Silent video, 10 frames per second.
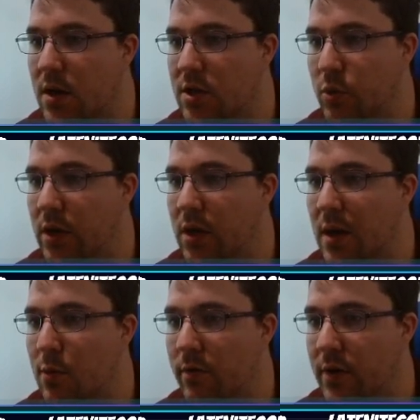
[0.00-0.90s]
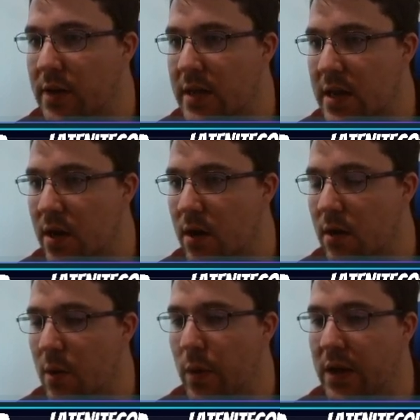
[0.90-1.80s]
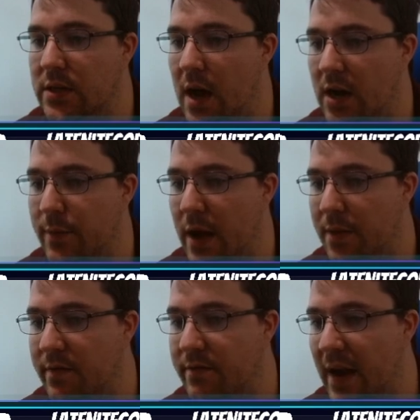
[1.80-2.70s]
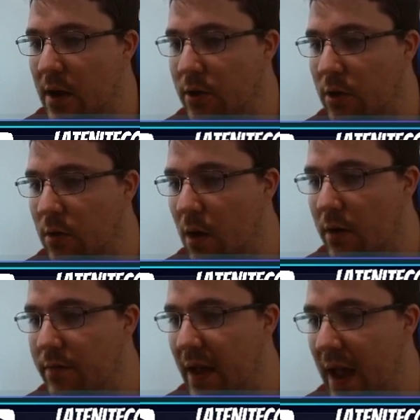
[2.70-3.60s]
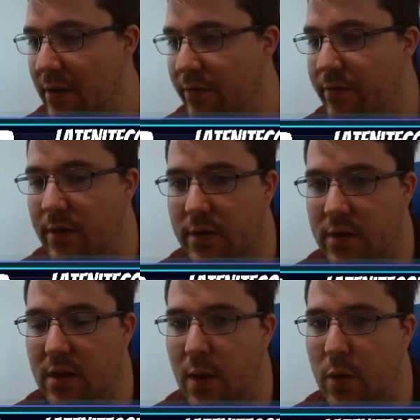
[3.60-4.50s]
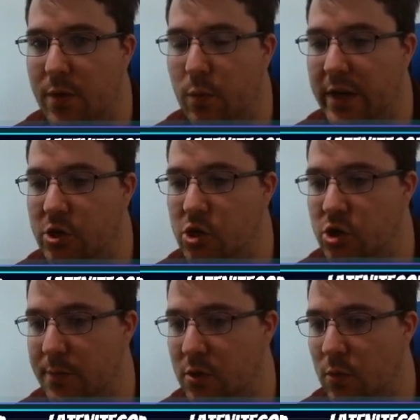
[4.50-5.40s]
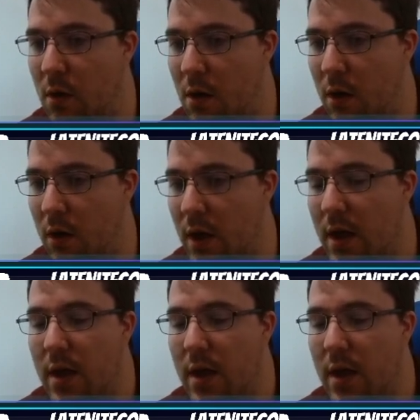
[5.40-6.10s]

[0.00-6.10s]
So we can come over here and we can talk about the value of f with relationship to r.